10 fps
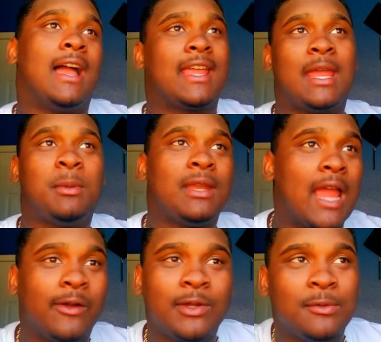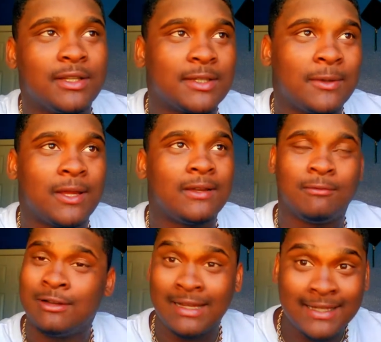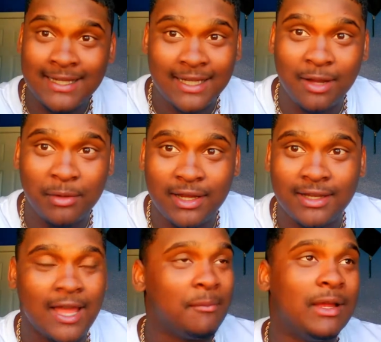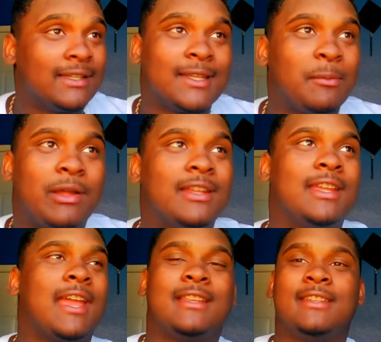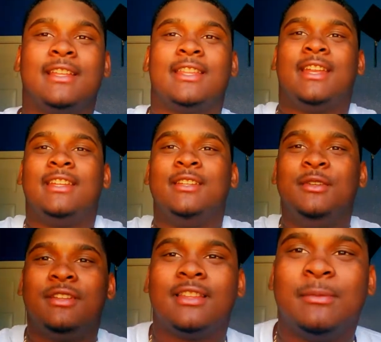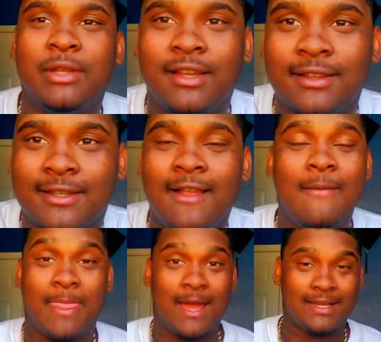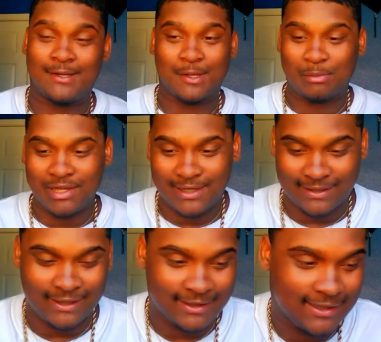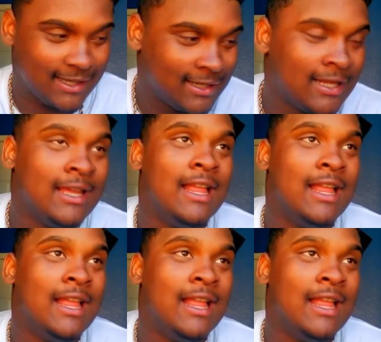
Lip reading: I came in every once in a while, and when I did come in, I messed up. I didn't catch nothing. I didn't do nothing because I didn't know the plays, like I said.